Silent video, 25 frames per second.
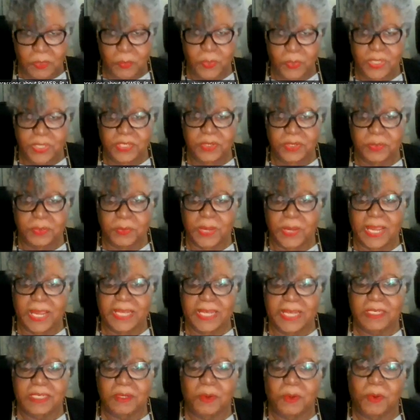When you're
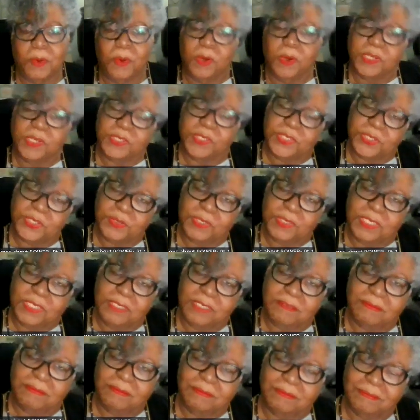riding a horse, you
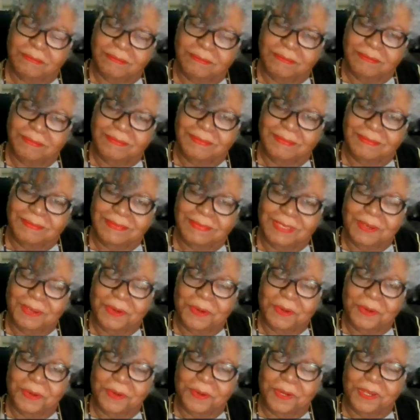can,
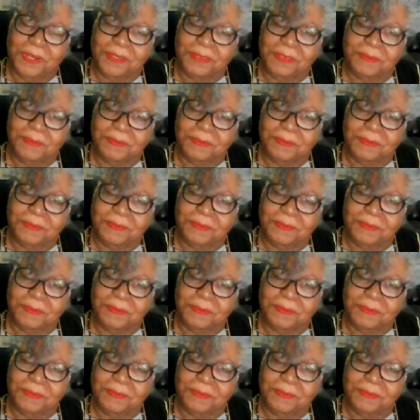or